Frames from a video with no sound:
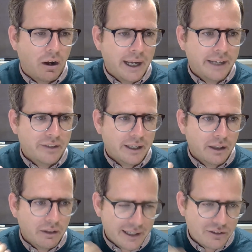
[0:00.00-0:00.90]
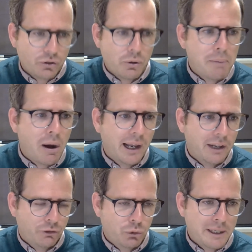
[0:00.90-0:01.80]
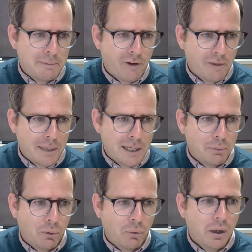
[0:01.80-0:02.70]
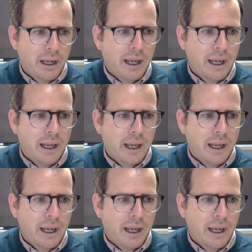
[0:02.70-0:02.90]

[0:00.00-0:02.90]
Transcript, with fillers: I said, let's do a pilot of 25 people.